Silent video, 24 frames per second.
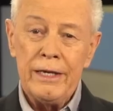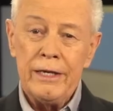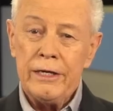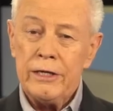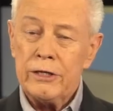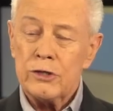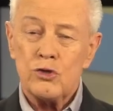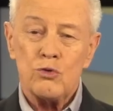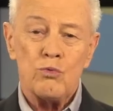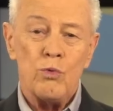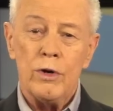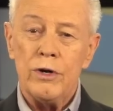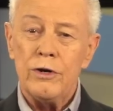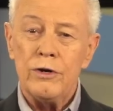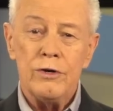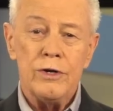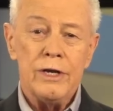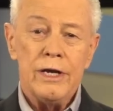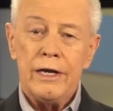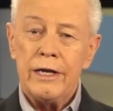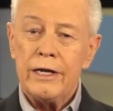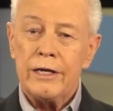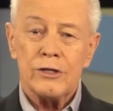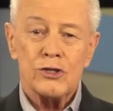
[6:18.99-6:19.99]
His
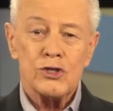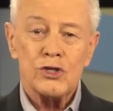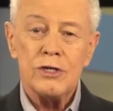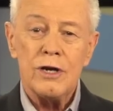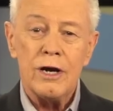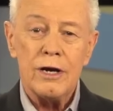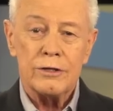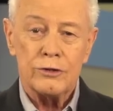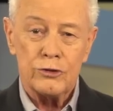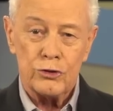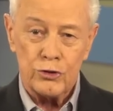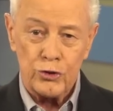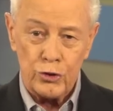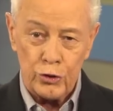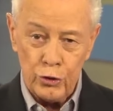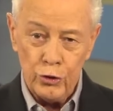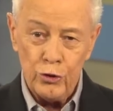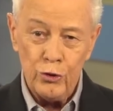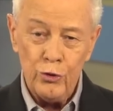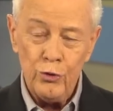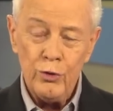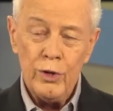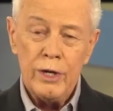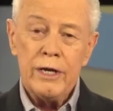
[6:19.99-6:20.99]
word is not
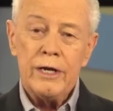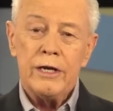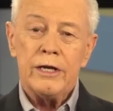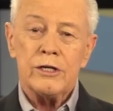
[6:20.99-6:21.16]
true.